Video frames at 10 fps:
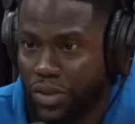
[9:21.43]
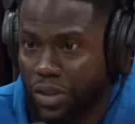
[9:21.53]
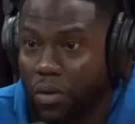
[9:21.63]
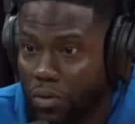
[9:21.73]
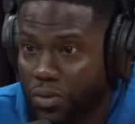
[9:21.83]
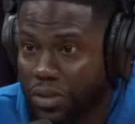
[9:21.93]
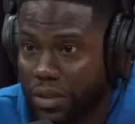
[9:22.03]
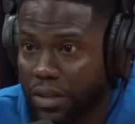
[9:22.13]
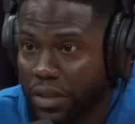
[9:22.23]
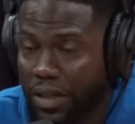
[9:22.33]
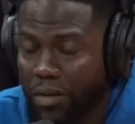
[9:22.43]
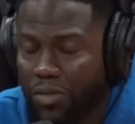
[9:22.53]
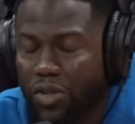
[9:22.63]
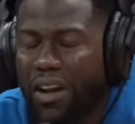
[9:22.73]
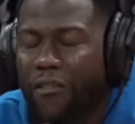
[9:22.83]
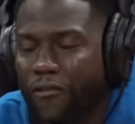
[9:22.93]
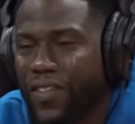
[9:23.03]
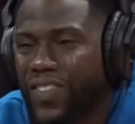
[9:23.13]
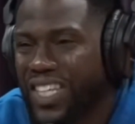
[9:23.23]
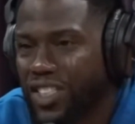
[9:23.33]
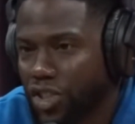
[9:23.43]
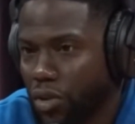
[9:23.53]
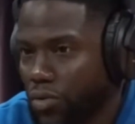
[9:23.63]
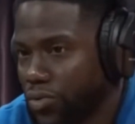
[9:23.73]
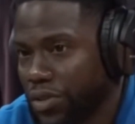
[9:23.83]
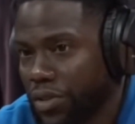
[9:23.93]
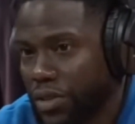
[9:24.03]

shows. We sold out 15 shows.